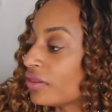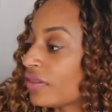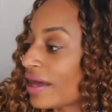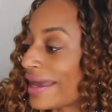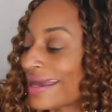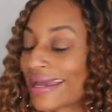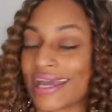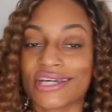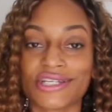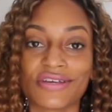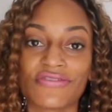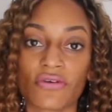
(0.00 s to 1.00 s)
the
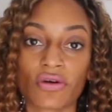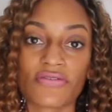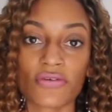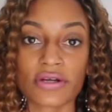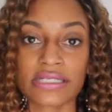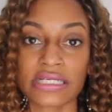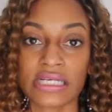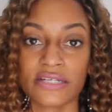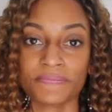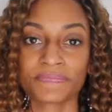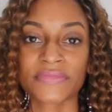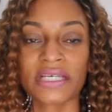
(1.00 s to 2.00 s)
AKG 414.